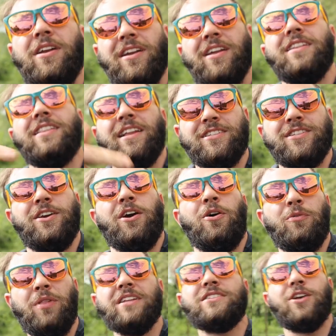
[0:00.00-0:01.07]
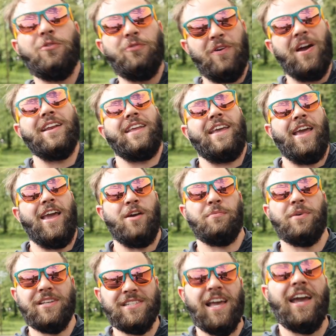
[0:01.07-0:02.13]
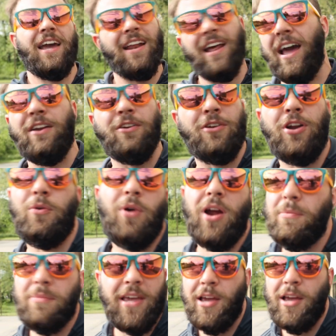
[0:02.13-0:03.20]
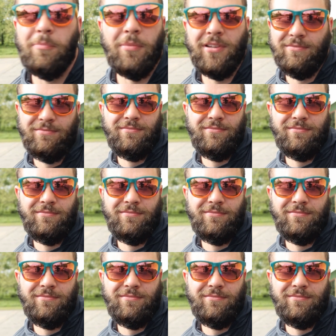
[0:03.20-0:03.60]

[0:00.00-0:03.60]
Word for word: gonna let's go let's go find camp because I gotta I don't know where I'm camping.